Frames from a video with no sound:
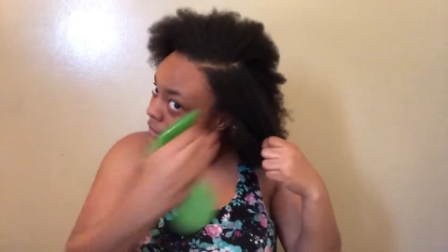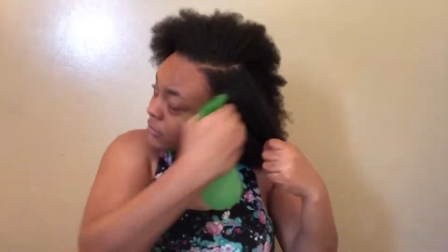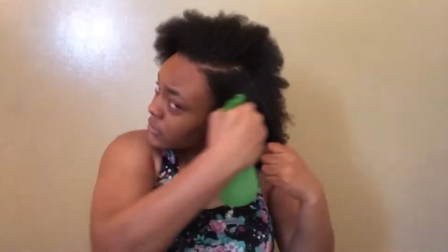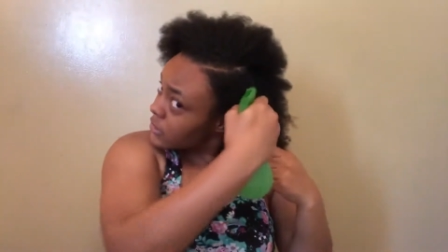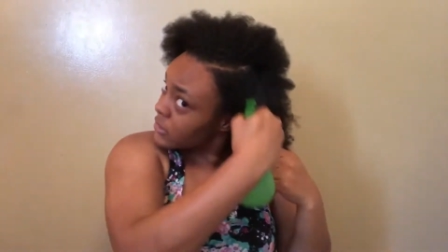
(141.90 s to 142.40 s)
I'm
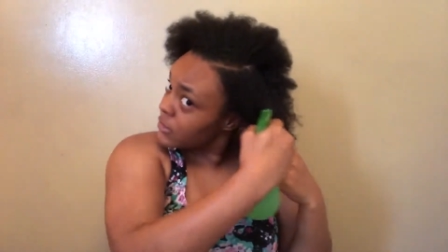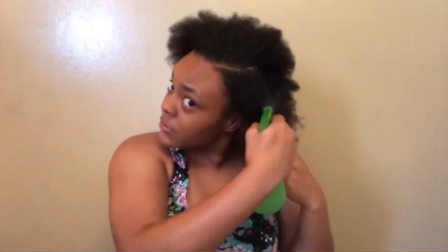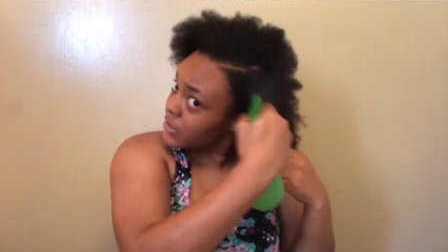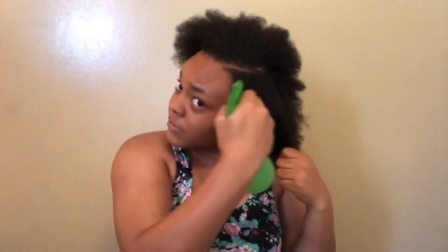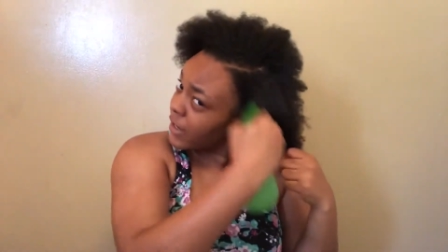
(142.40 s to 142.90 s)
just gonna
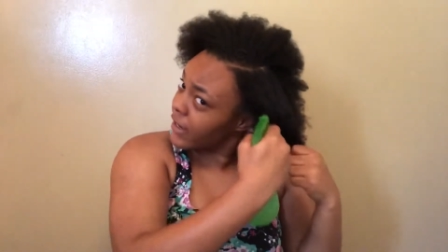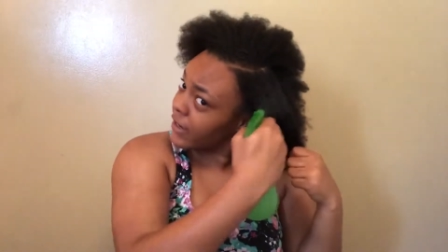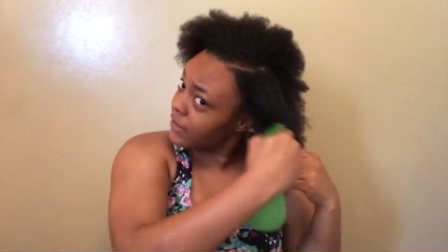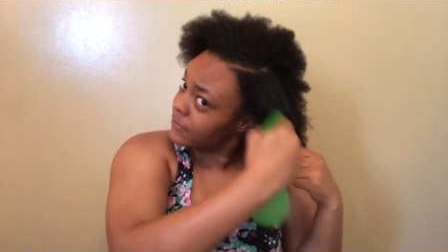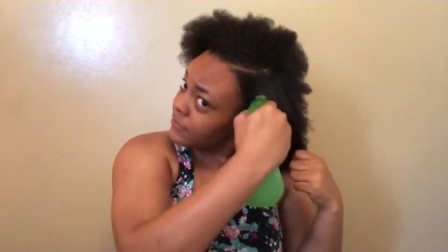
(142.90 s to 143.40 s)
spritz my
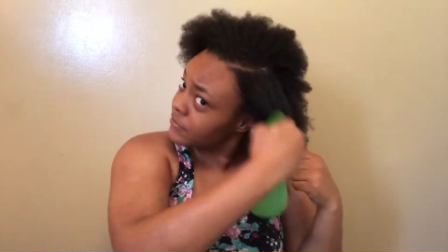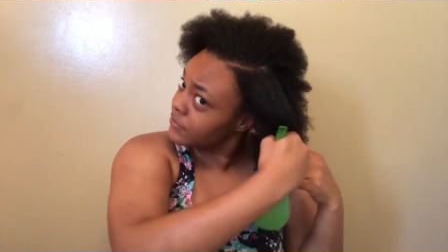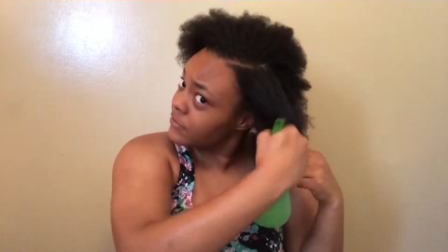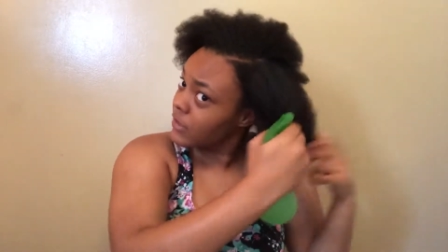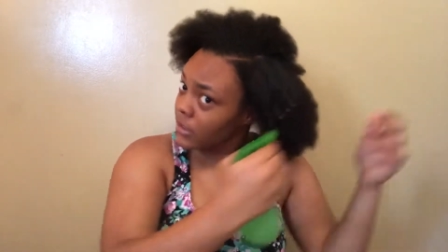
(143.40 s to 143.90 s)
hair,
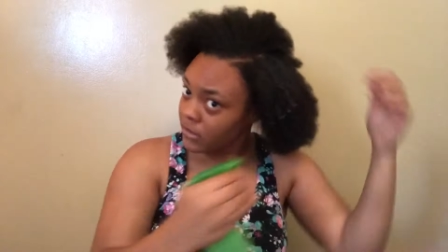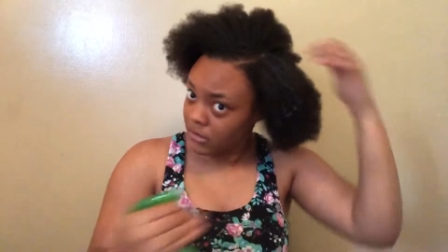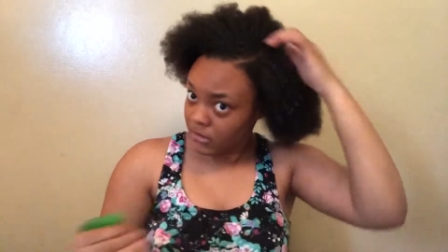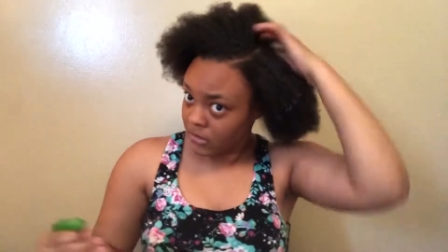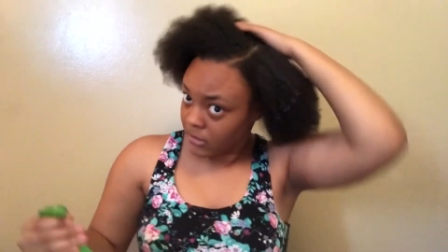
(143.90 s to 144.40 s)

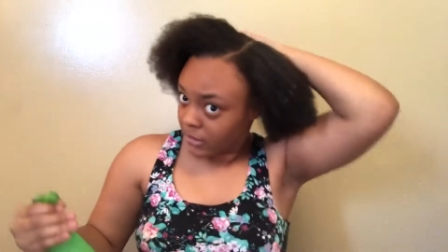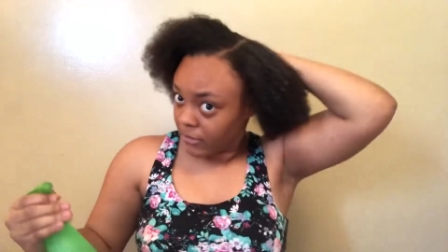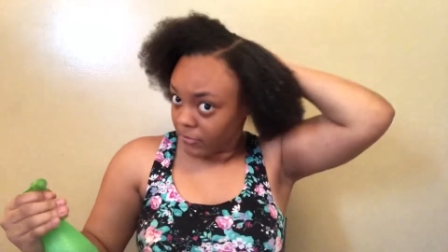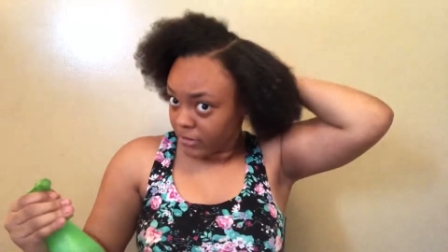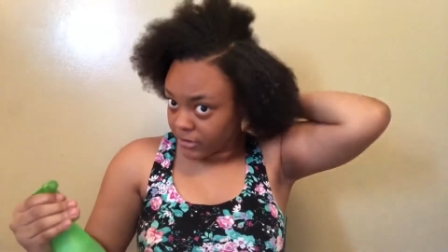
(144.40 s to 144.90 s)

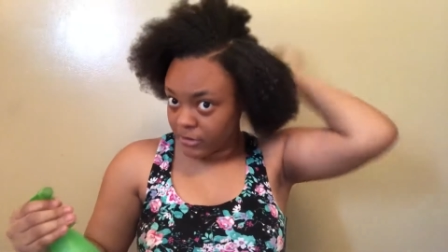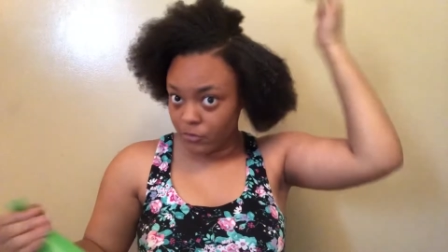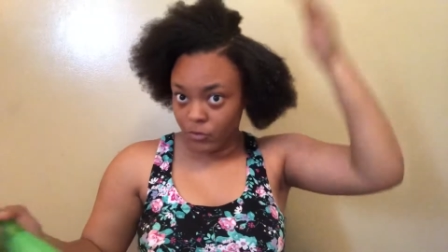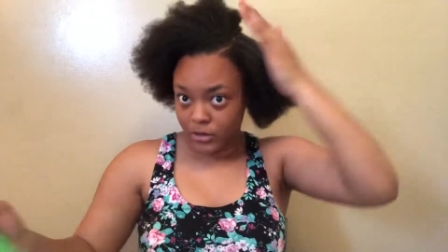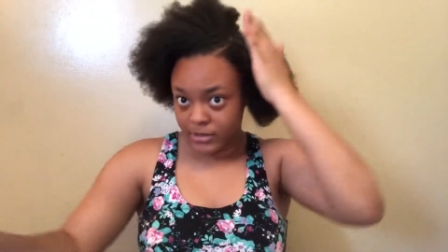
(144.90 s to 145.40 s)
and we're gonna do
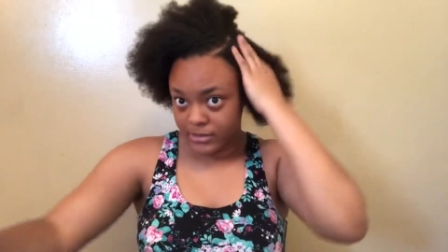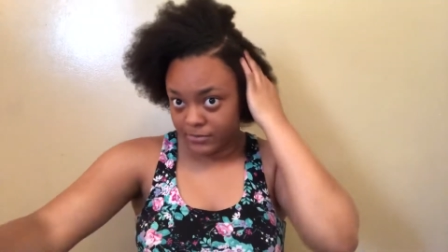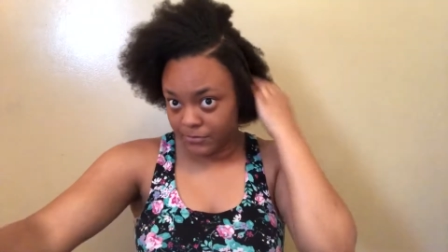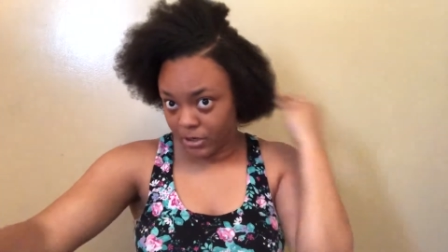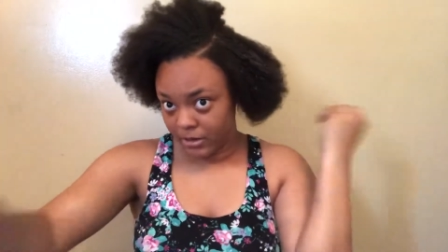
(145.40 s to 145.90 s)
one
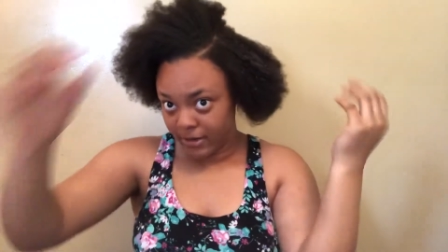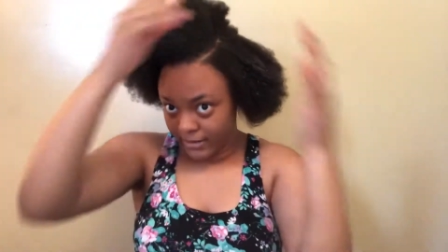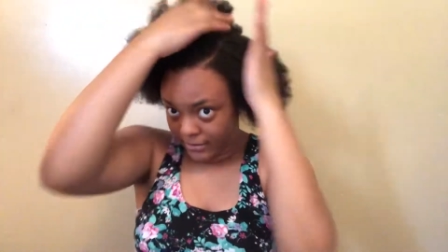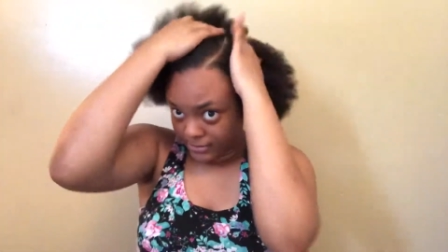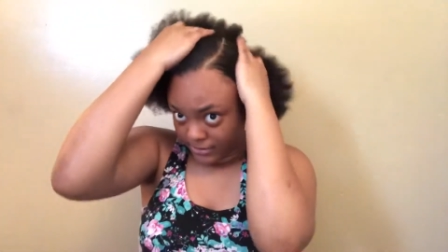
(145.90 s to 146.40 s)
part
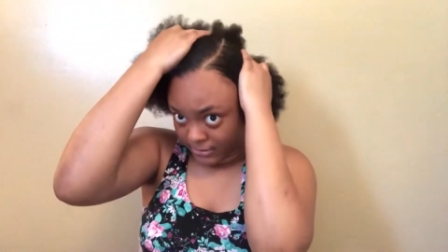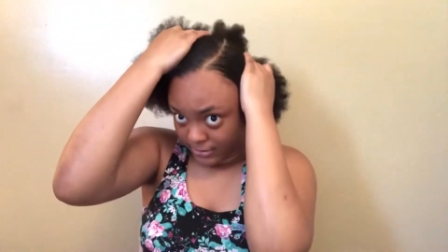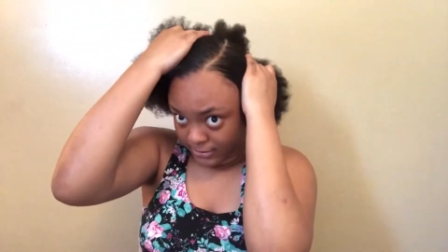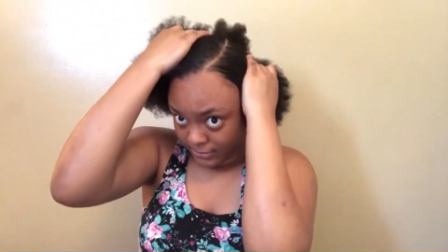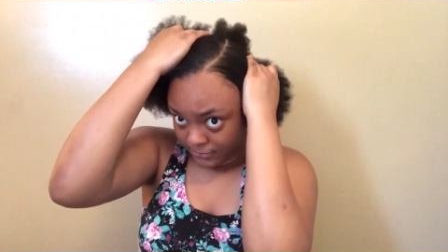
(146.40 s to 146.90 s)
at a
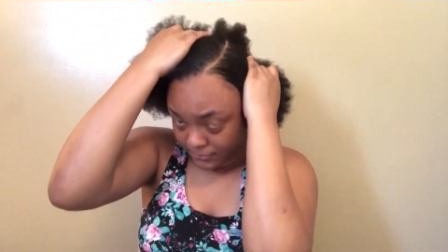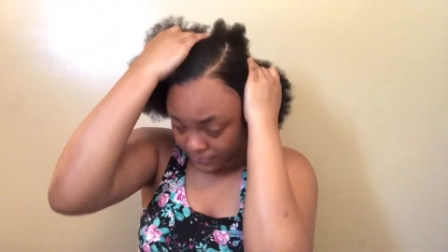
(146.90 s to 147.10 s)
time.